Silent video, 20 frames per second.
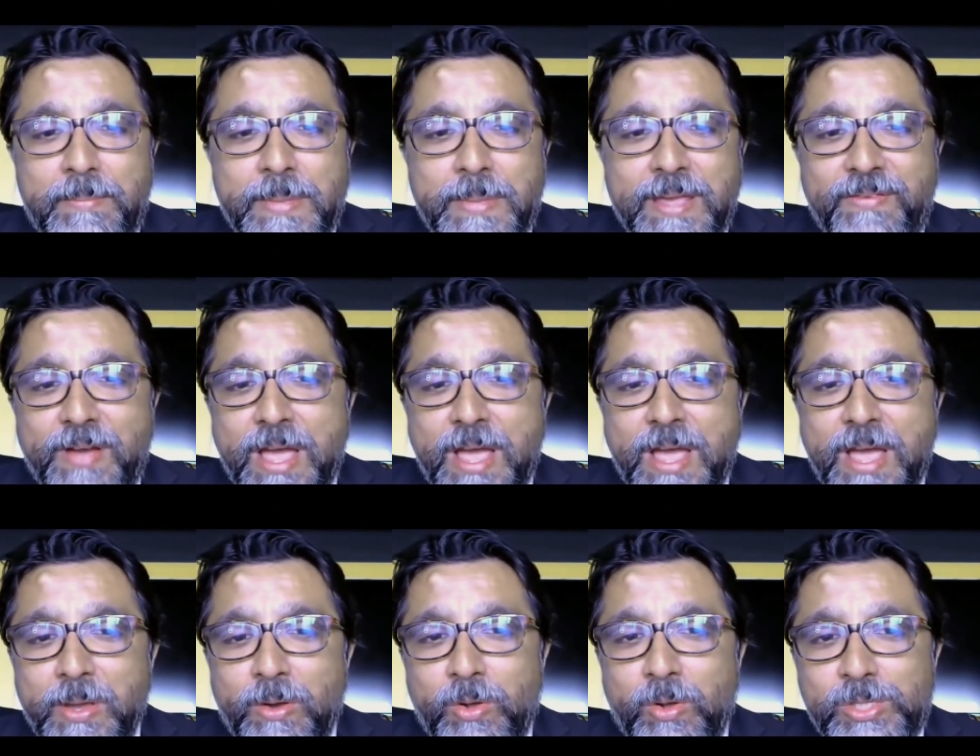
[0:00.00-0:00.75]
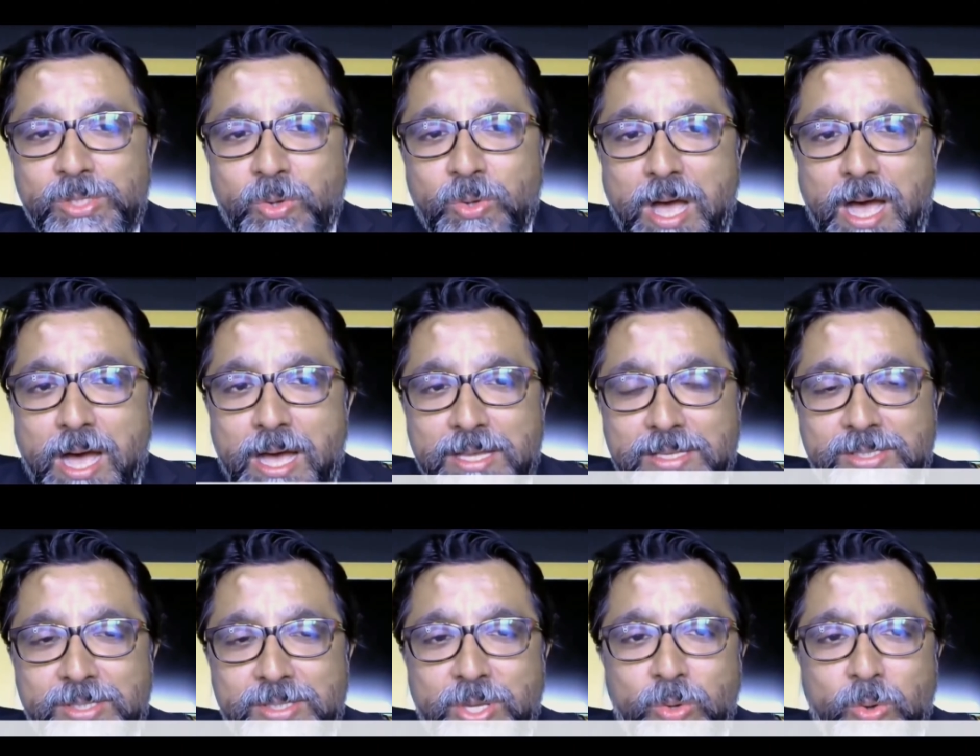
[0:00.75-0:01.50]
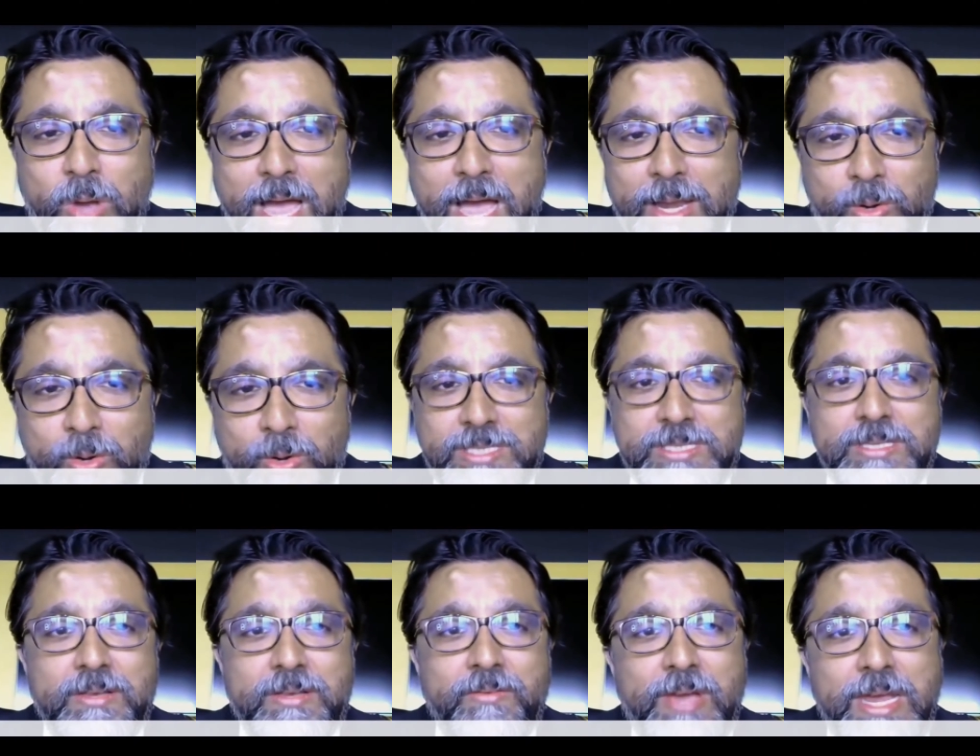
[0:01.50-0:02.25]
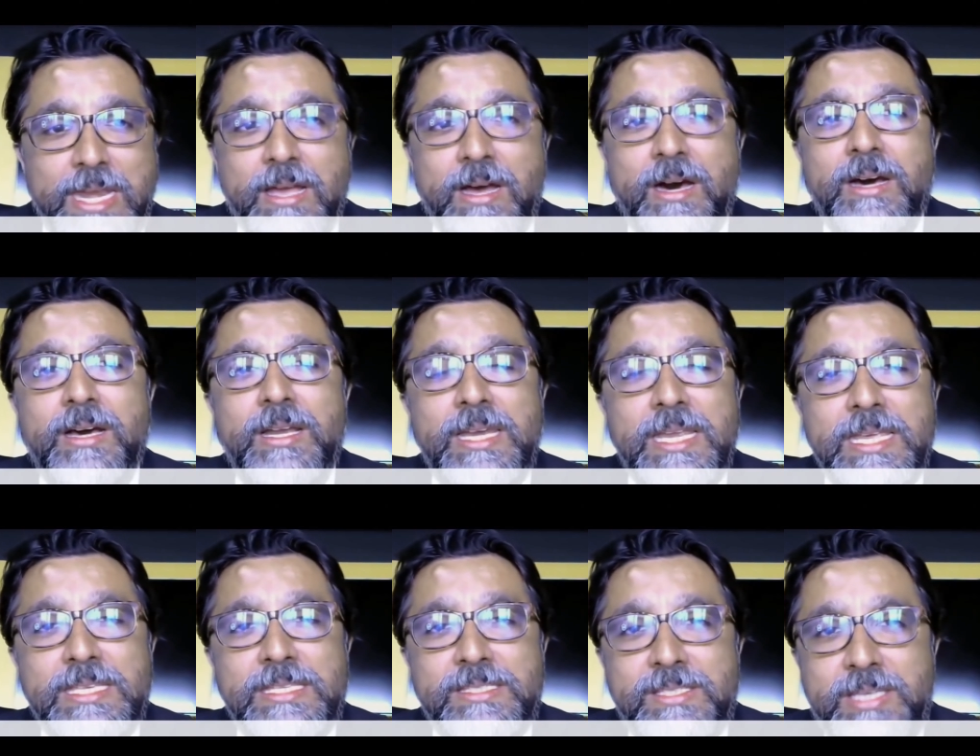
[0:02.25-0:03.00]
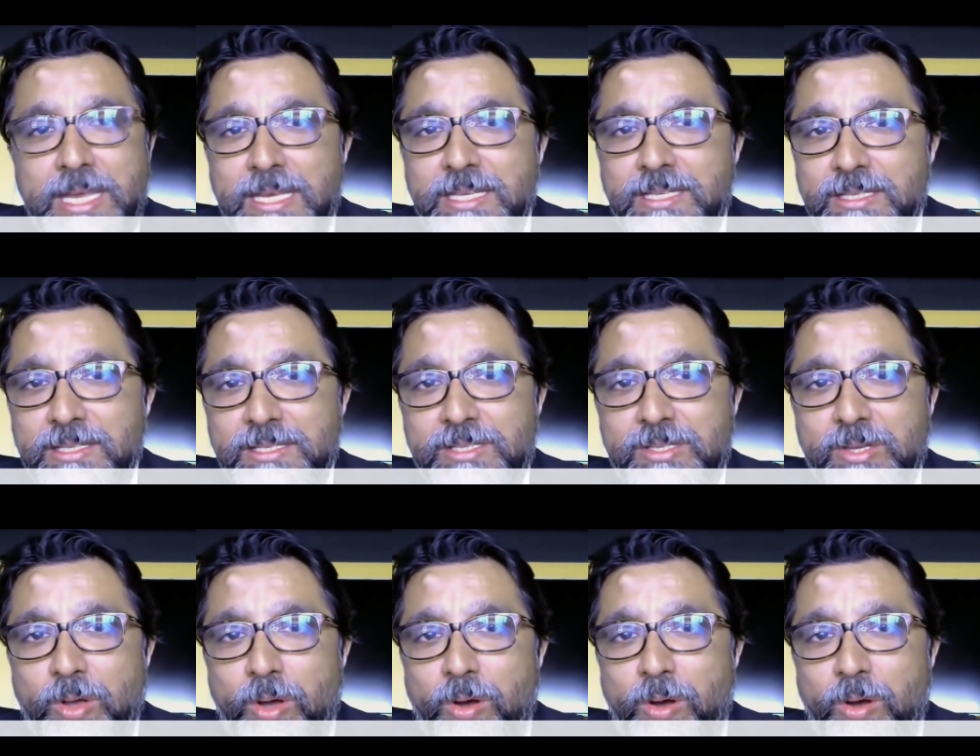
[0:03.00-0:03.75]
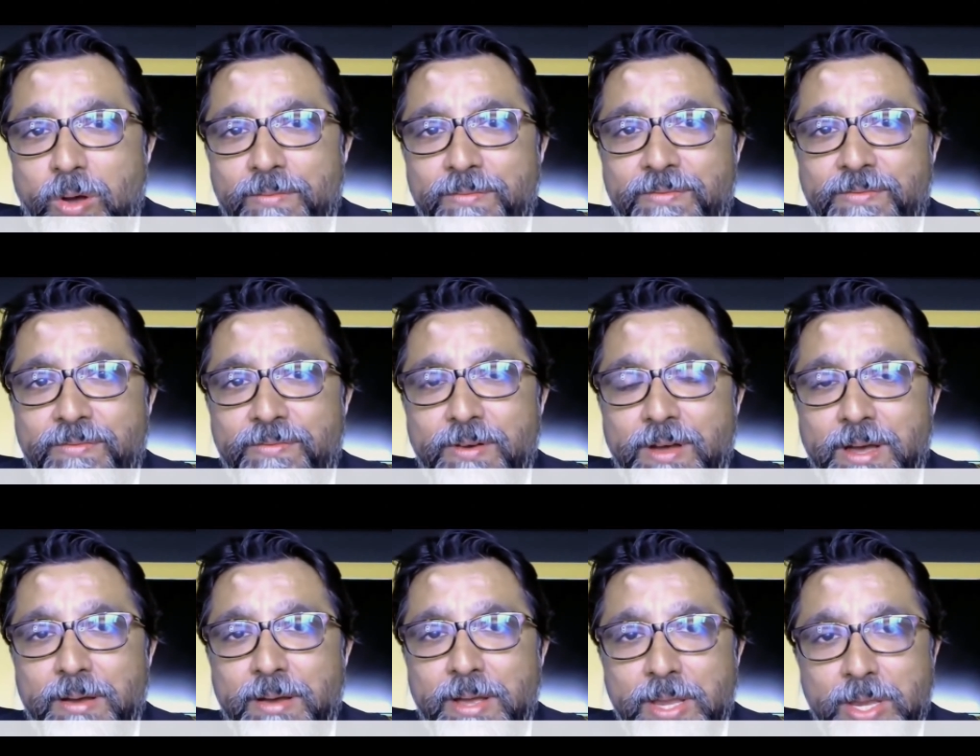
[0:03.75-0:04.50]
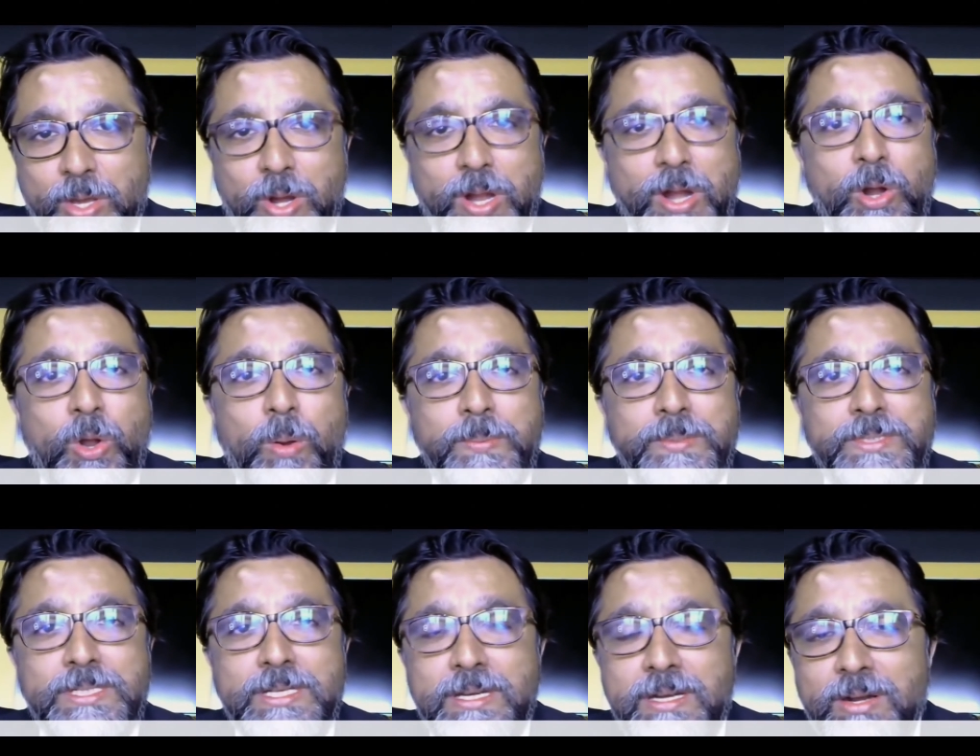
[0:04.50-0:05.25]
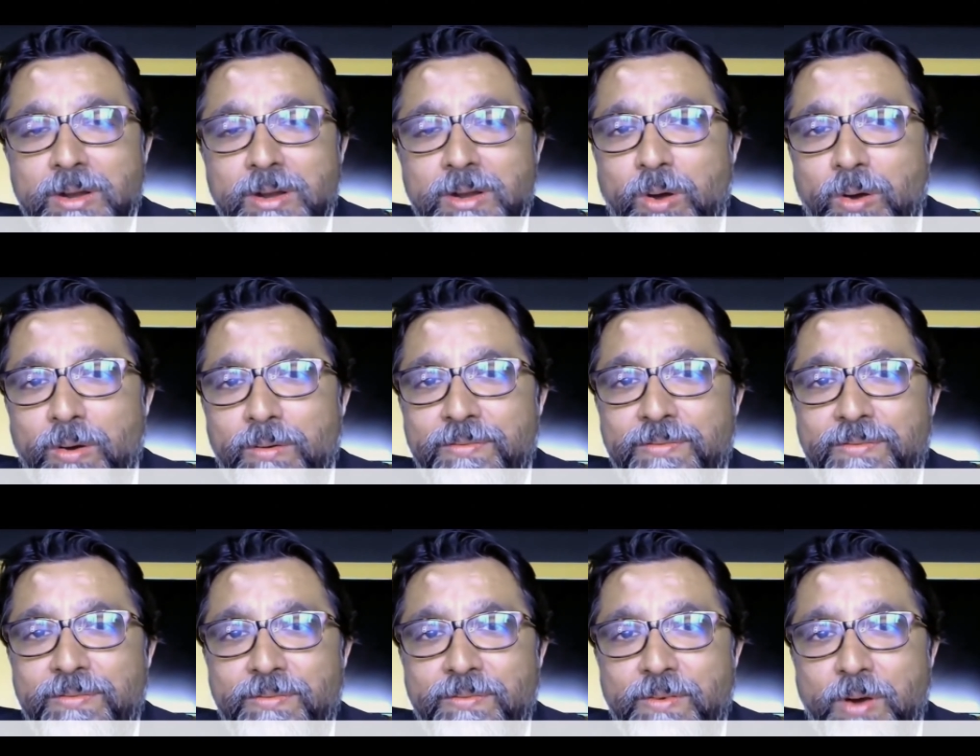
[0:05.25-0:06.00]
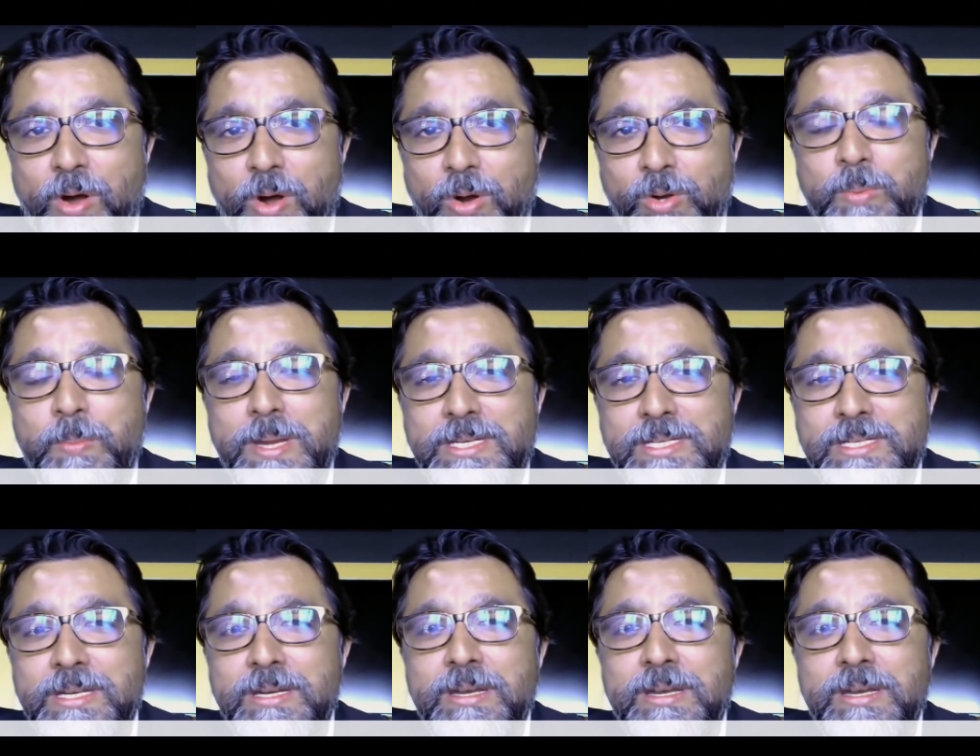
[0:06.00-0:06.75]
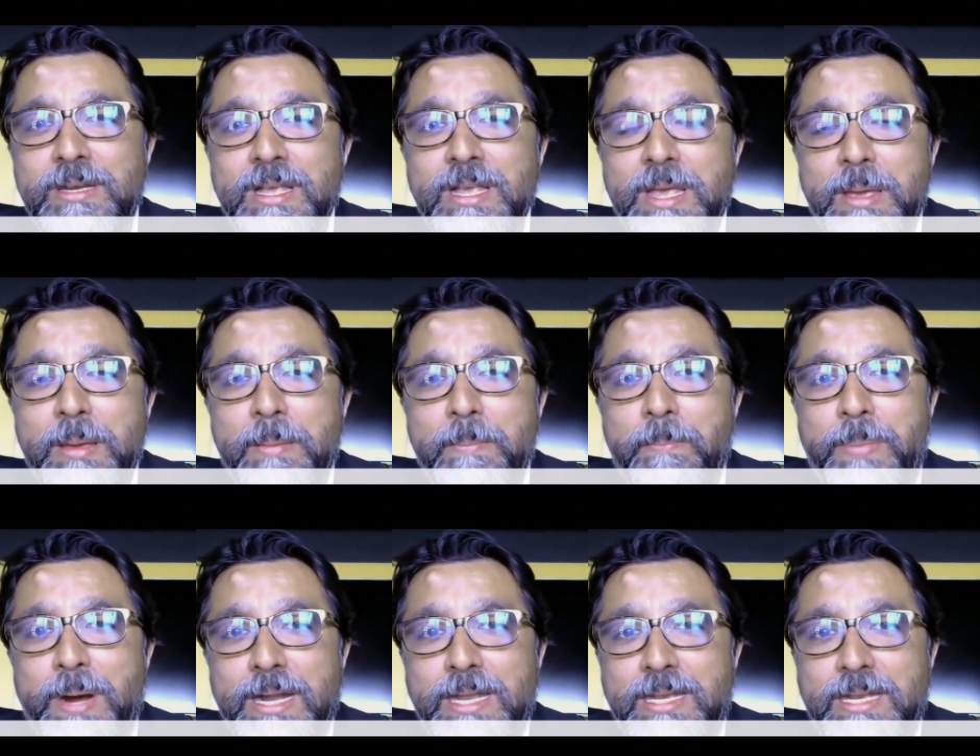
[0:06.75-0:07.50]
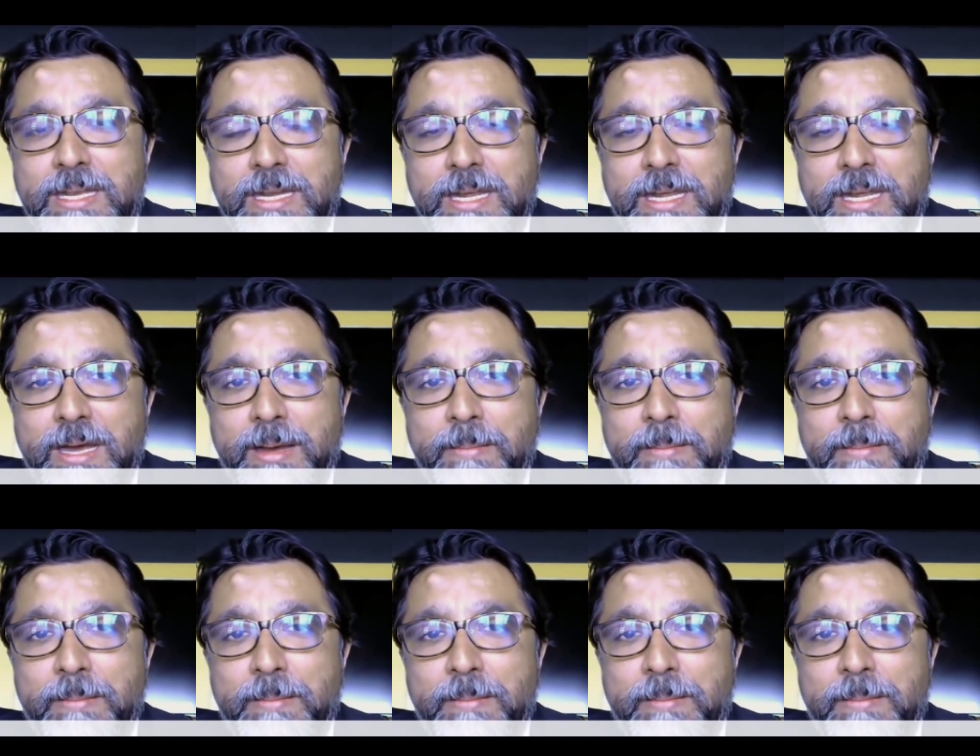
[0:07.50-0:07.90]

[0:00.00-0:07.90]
If I may also ask you, I know it's very early stages of your adoption of automation, but